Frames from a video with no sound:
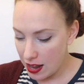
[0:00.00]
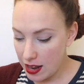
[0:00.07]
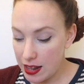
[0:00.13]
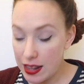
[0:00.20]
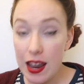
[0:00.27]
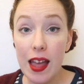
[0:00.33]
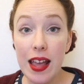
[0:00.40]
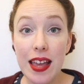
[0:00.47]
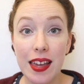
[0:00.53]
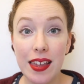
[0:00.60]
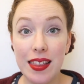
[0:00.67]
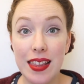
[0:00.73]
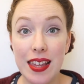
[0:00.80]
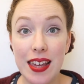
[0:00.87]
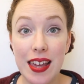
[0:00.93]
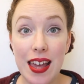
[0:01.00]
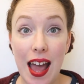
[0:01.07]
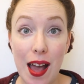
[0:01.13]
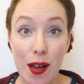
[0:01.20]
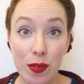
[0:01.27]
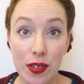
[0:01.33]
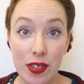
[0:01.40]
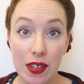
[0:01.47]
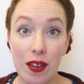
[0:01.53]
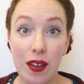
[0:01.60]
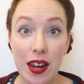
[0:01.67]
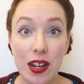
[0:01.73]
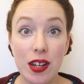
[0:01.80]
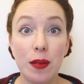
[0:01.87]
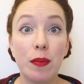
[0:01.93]
like the
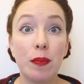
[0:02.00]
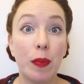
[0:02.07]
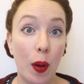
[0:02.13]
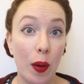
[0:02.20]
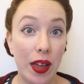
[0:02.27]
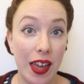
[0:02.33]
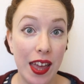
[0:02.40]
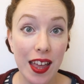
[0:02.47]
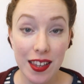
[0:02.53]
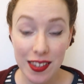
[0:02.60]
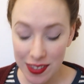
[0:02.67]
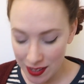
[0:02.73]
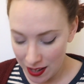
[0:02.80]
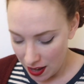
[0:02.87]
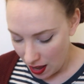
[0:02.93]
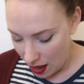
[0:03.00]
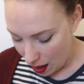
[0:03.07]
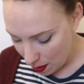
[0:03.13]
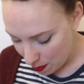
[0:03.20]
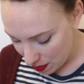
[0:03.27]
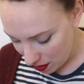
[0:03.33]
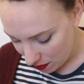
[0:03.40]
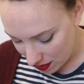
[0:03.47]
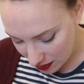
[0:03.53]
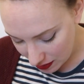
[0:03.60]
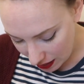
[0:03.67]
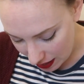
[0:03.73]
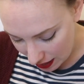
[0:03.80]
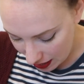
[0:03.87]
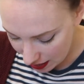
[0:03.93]
outside pockets, there is
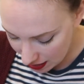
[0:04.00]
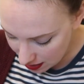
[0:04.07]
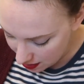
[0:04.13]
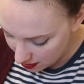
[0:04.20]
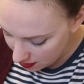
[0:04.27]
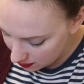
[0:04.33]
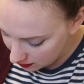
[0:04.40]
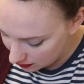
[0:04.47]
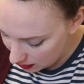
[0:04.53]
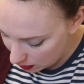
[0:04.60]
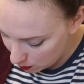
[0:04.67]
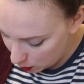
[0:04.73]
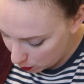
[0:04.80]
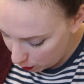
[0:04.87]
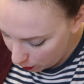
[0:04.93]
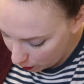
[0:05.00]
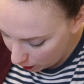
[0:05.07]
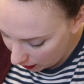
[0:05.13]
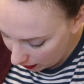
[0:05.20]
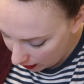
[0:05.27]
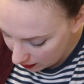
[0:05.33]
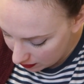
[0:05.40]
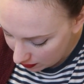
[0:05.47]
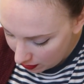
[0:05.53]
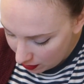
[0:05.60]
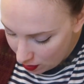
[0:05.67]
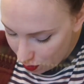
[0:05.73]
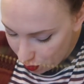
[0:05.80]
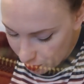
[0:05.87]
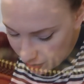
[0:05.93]
a hidden zipped pocket
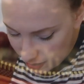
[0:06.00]
on